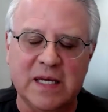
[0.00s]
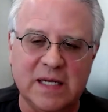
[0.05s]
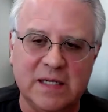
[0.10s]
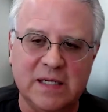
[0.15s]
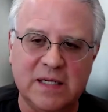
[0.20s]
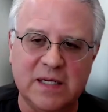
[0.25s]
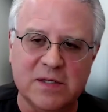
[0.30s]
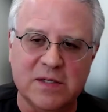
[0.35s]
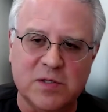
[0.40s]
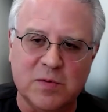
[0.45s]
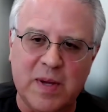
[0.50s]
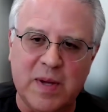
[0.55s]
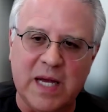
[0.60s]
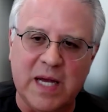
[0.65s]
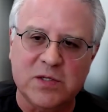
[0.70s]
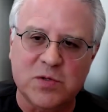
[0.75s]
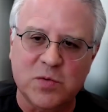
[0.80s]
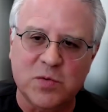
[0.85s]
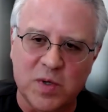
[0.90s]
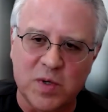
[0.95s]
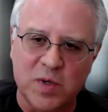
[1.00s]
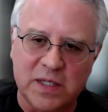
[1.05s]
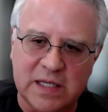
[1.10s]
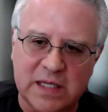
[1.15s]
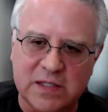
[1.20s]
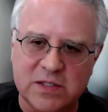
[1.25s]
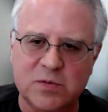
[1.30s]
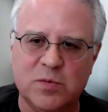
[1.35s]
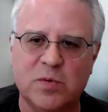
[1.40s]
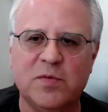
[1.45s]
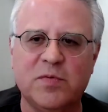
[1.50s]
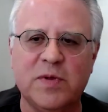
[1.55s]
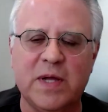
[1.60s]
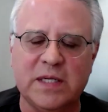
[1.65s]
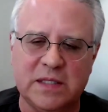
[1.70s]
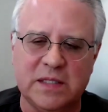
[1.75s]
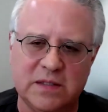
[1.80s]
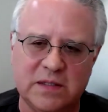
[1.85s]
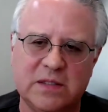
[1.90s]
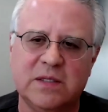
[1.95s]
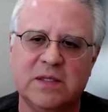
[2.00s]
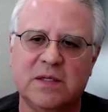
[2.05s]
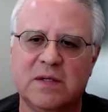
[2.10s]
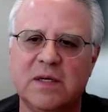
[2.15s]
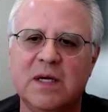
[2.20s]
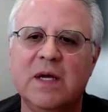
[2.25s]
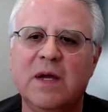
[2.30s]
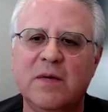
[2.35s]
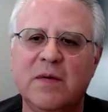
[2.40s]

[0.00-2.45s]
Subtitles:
and doesn't match what gets reflected to the